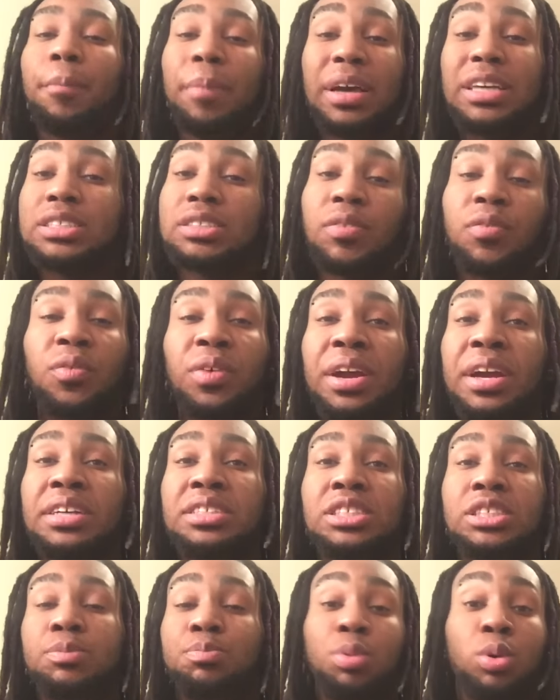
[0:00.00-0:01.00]
best
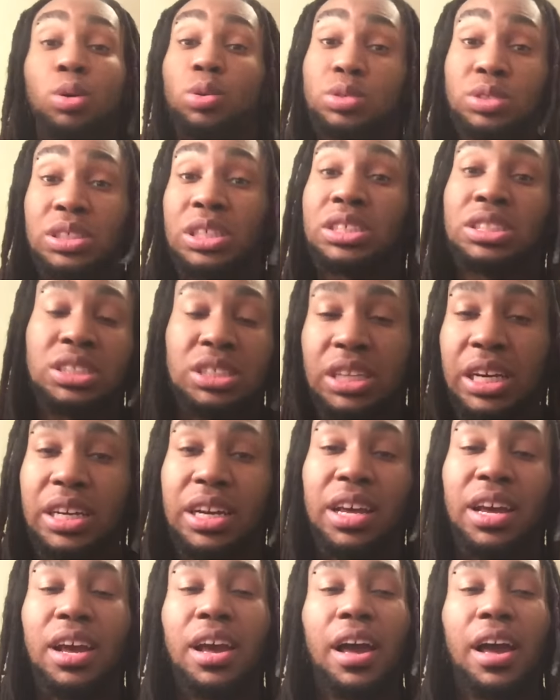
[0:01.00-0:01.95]
friend just pulls his shit.